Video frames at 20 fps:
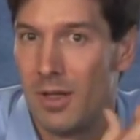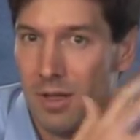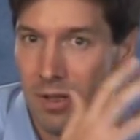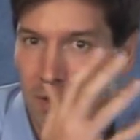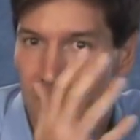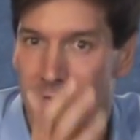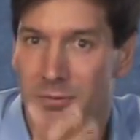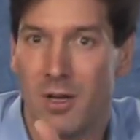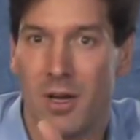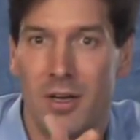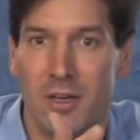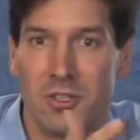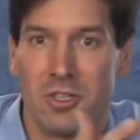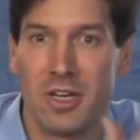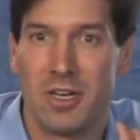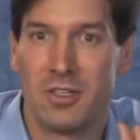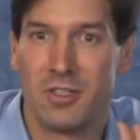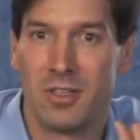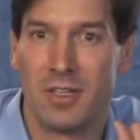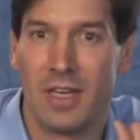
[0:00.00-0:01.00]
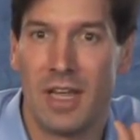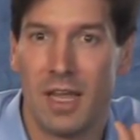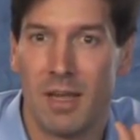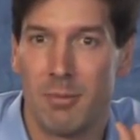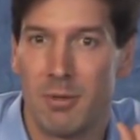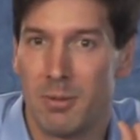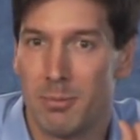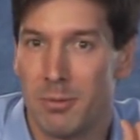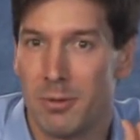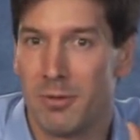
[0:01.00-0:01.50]
they've gone and changed the game
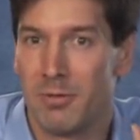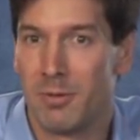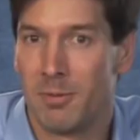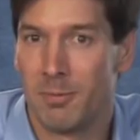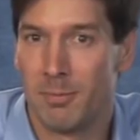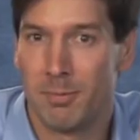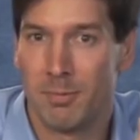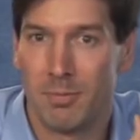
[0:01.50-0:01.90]
and improved